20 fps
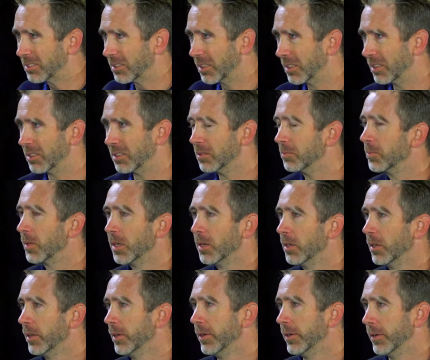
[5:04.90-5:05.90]

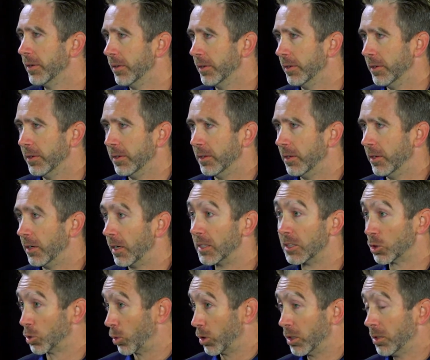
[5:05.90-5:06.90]
a
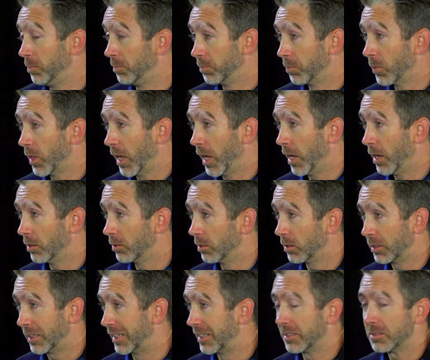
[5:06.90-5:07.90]
disorder that,
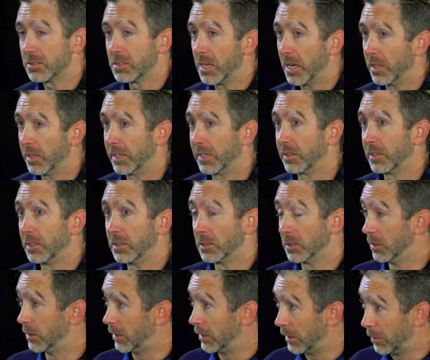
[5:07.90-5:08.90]
again, it's not like
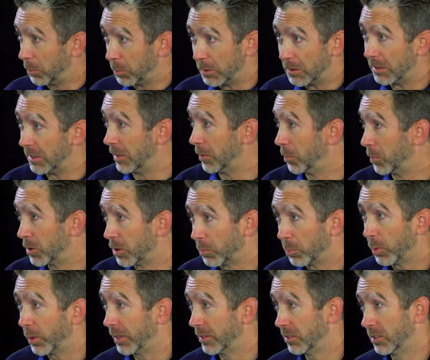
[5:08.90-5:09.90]
these deep
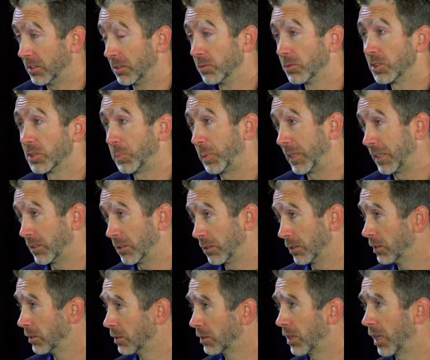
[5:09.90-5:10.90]
depressive
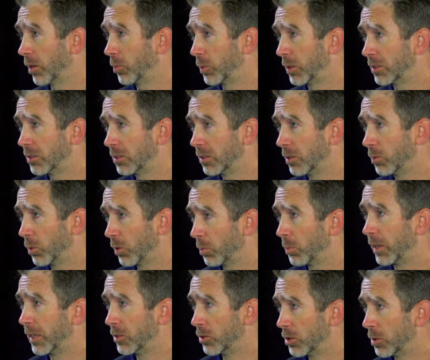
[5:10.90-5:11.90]
spaces that we see with
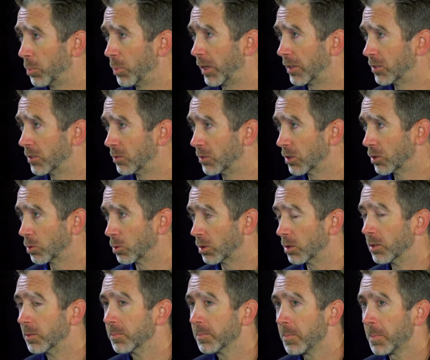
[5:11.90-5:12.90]
major depressive
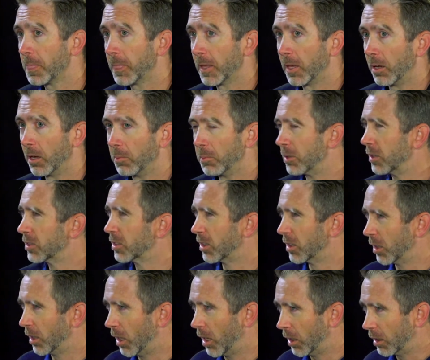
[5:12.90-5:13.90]
disorder, but it is
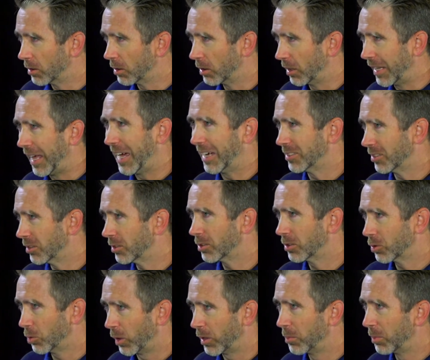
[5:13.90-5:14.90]
going to
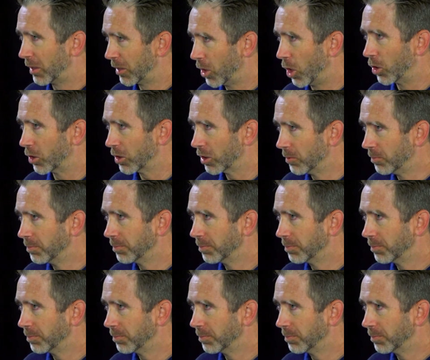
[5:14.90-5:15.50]
last quite a bit longer,